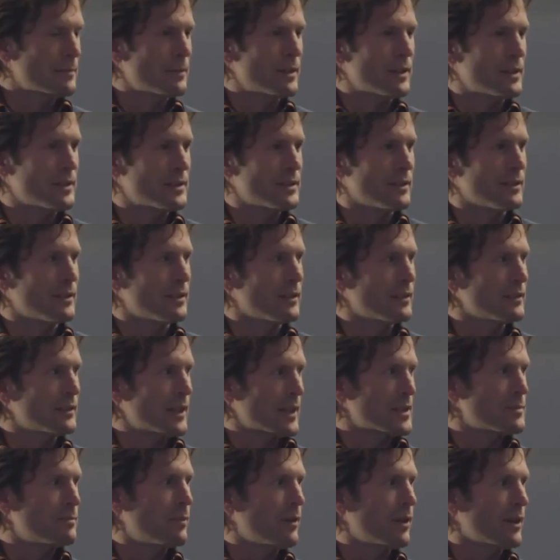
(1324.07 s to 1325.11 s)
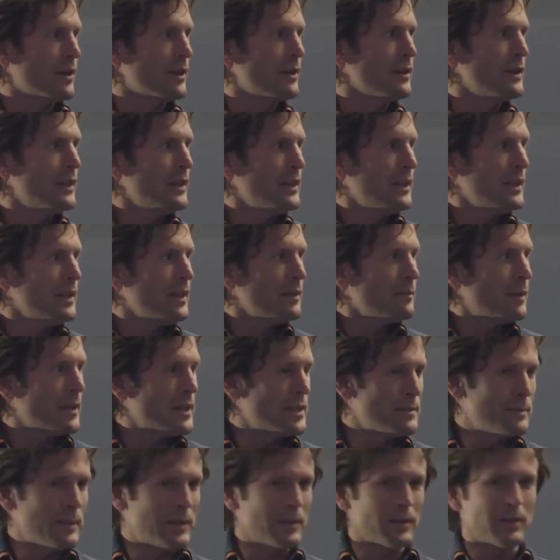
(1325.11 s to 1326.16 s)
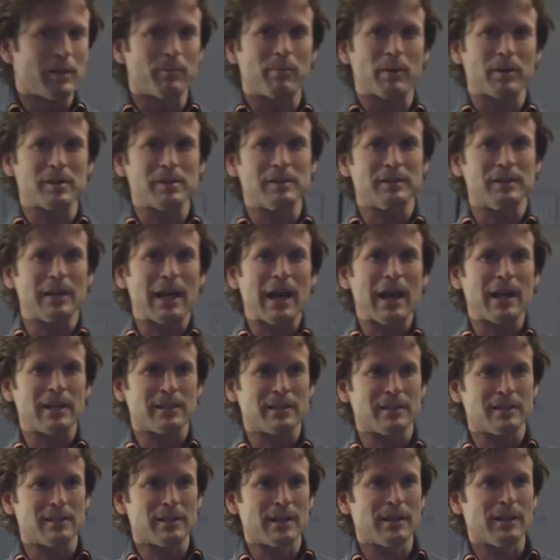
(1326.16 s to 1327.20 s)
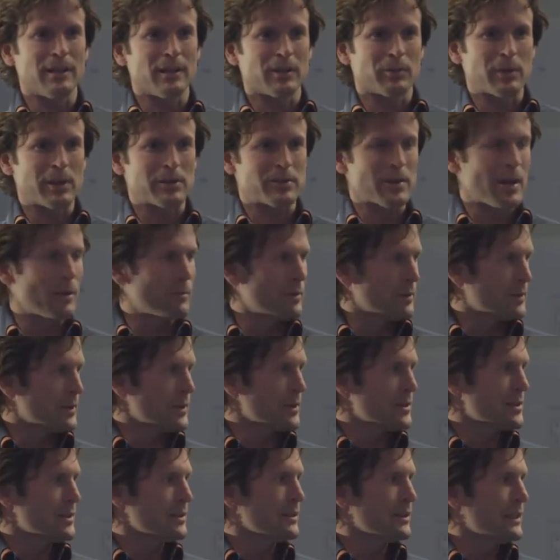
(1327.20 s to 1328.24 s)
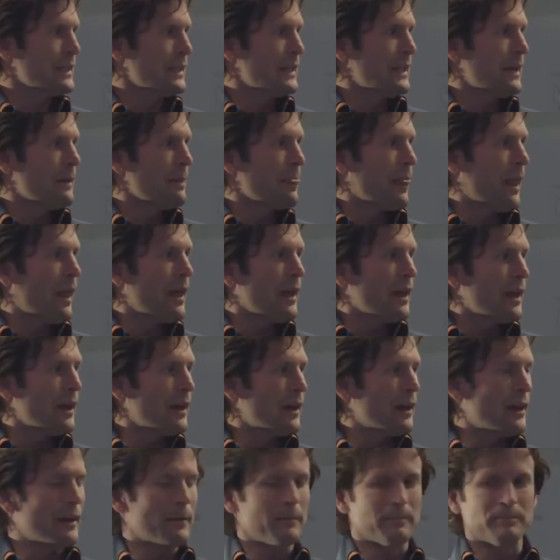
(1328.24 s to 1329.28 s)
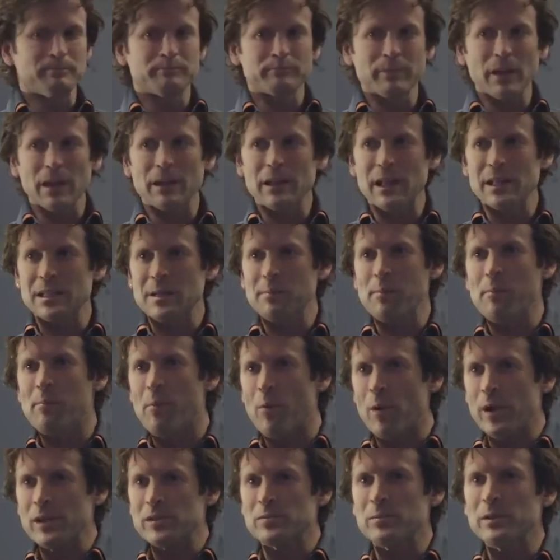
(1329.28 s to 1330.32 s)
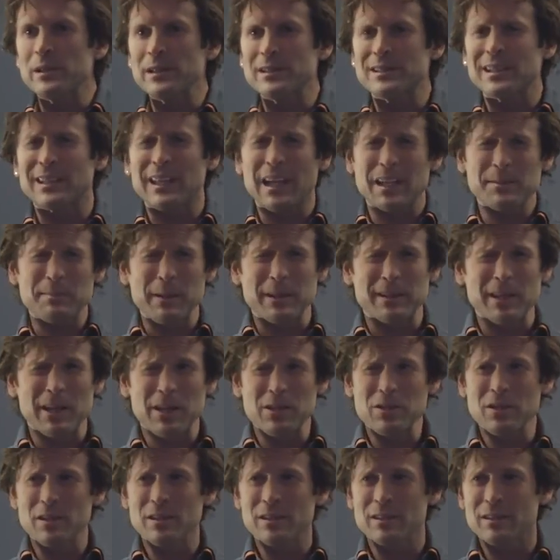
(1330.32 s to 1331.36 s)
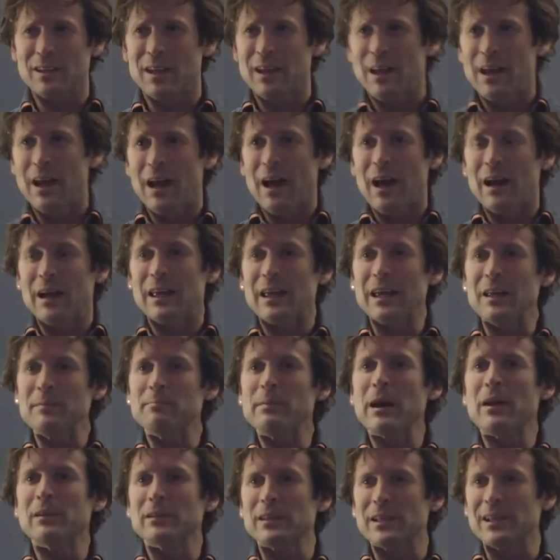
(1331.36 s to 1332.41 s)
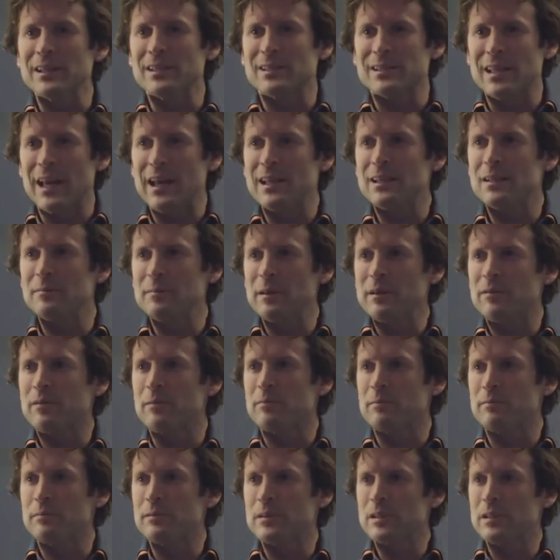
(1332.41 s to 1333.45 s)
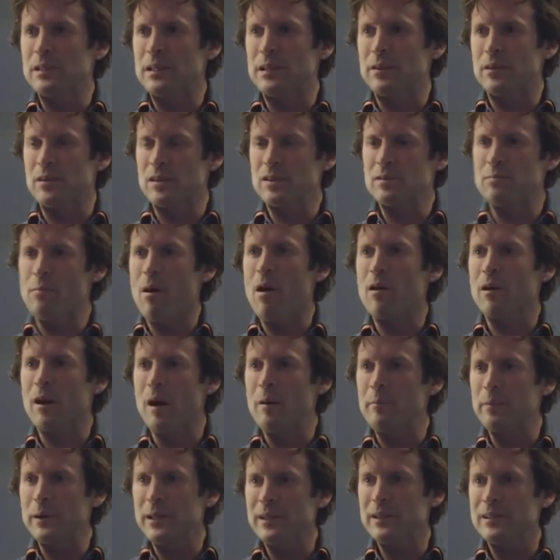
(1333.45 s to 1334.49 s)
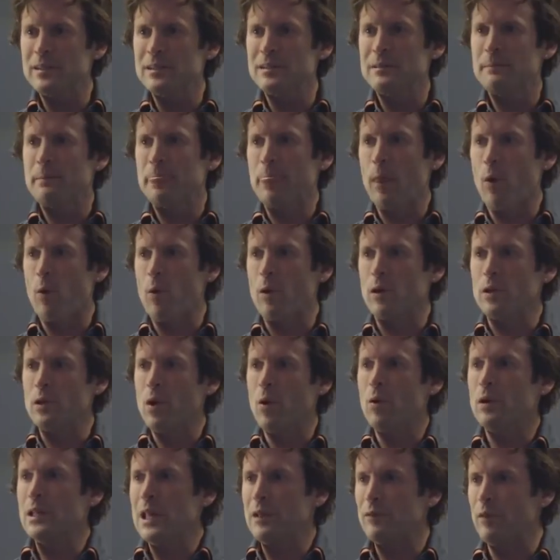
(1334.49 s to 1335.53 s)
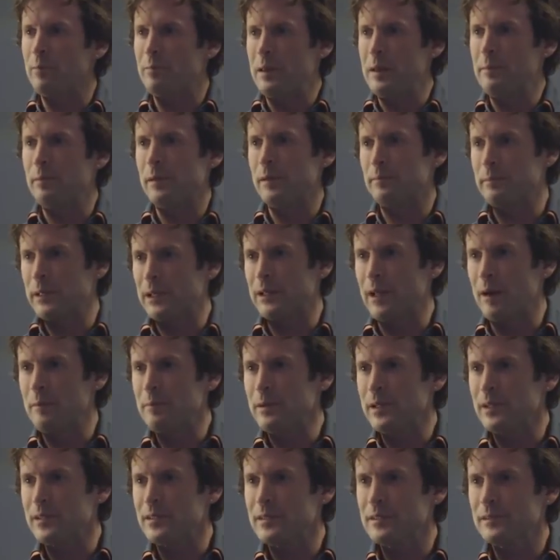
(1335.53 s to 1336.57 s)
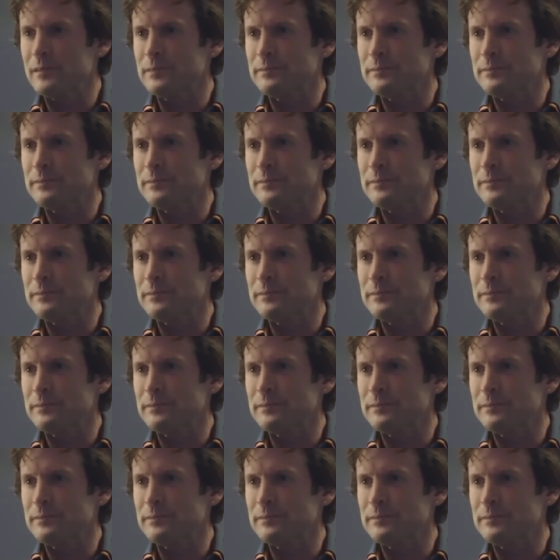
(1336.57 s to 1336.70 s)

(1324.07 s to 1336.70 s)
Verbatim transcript: of this in the next book. But he'd be a good person to ask because they did a great job with this. Um, last couple points, realistic expectations. Inbound leads tend to be from either small companies or lower level people at big companies.